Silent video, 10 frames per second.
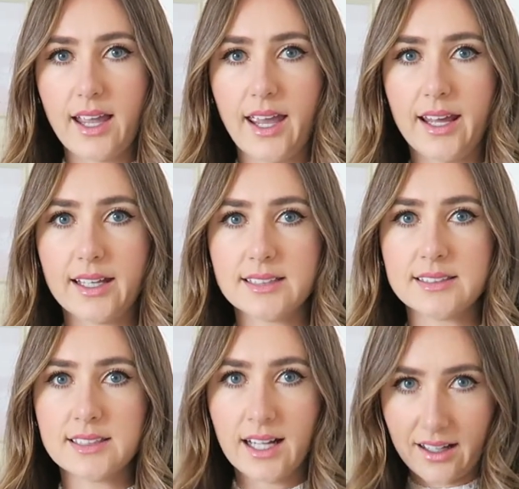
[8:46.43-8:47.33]

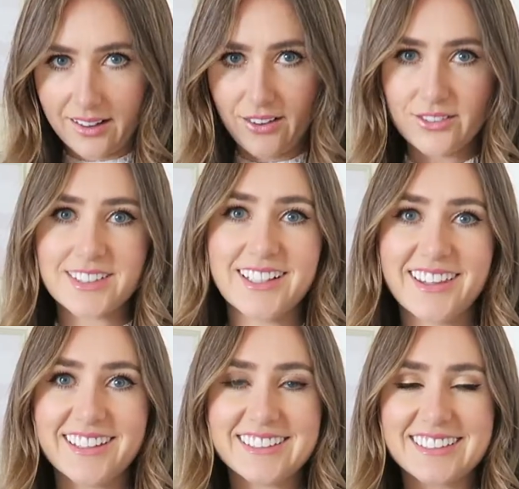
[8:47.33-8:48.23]
and obviously
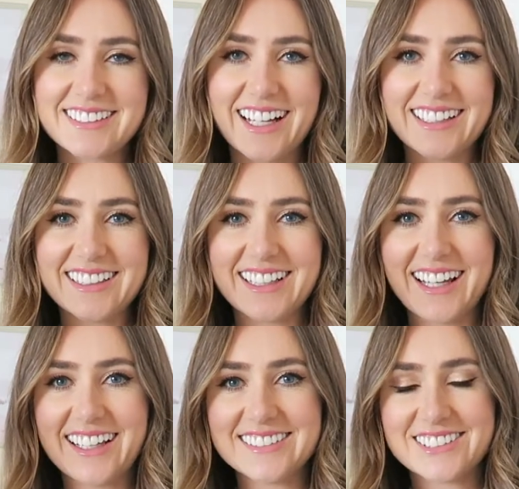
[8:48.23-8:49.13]
then decided
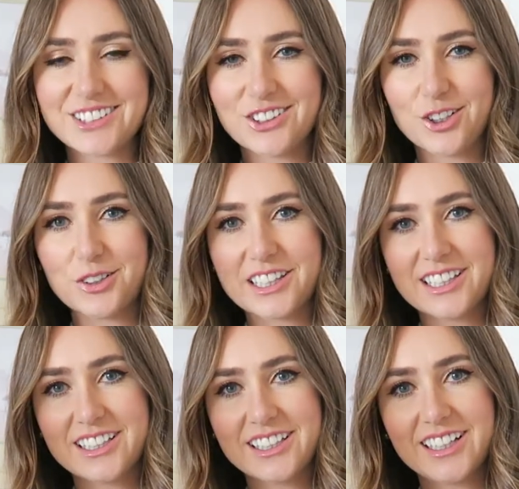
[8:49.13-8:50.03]
again to go with
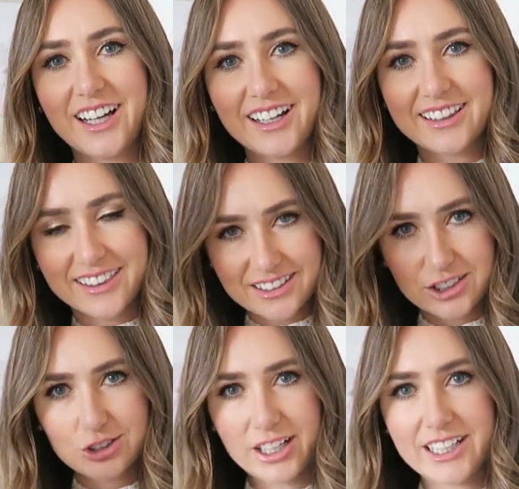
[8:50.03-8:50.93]
the
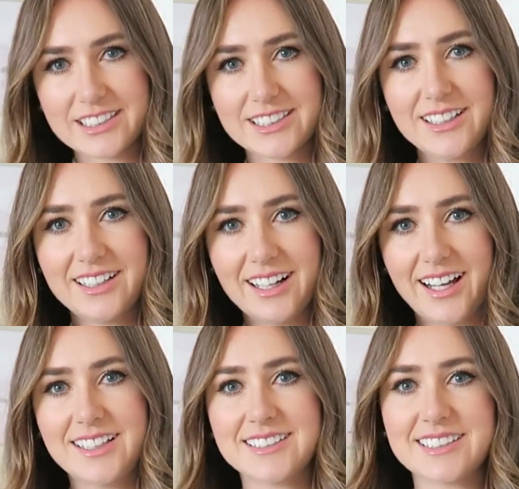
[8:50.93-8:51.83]
straight
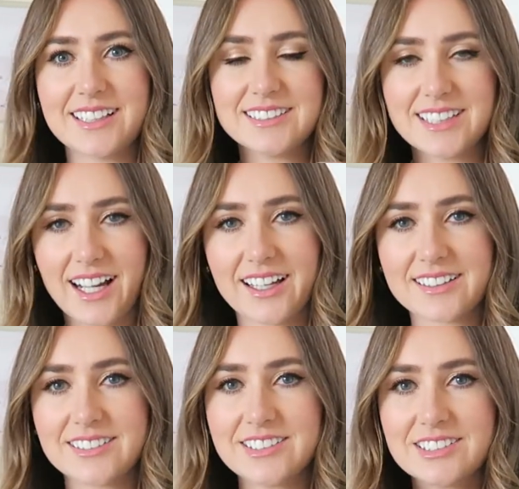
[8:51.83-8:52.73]
lines and the
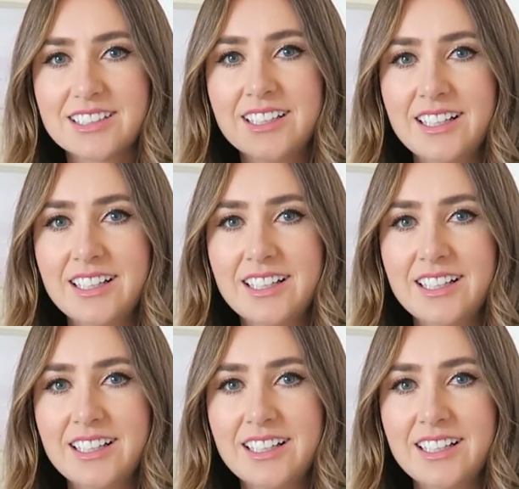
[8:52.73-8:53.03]
diagonals